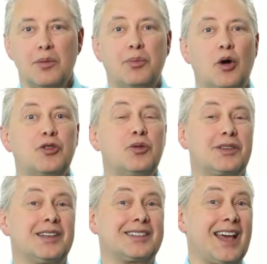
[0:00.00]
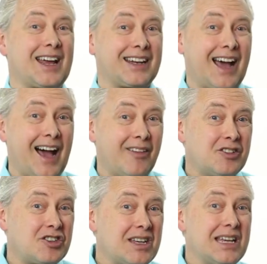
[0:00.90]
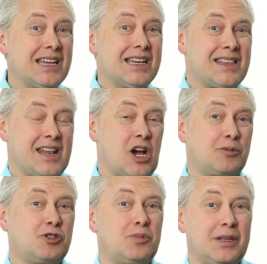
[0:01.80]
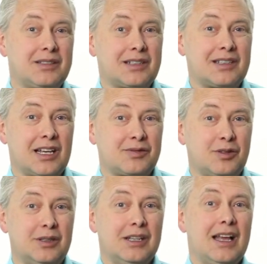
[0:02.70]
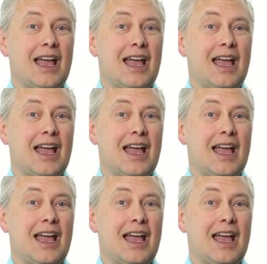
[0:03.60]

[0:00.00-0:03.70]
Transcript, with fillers: both with the technology that helps you be successful